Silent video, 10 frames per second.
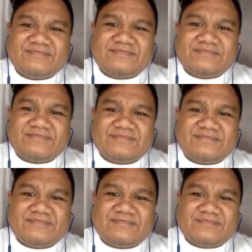
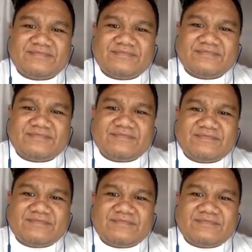
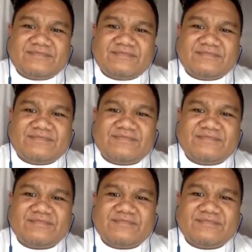
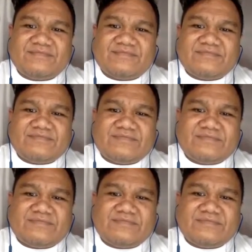
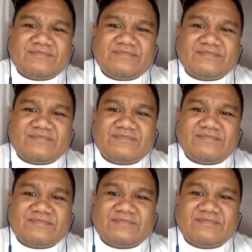
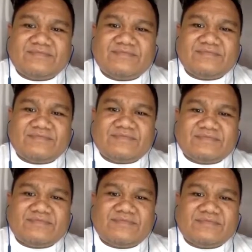
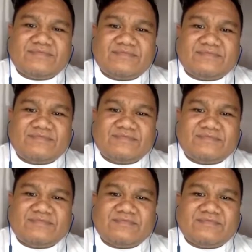
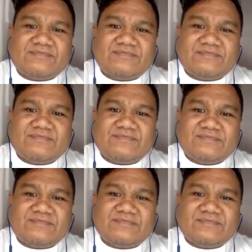
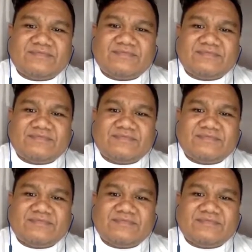The person shown says nothing.